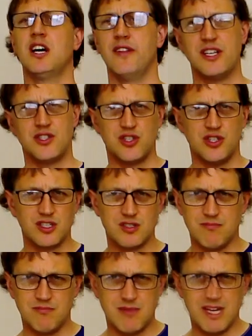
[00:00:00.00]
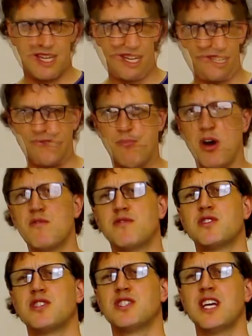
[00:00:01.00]
it should make both
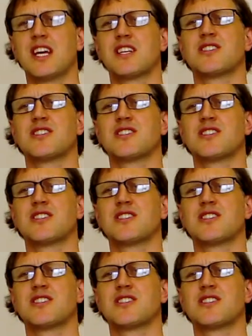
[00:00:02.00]
sticks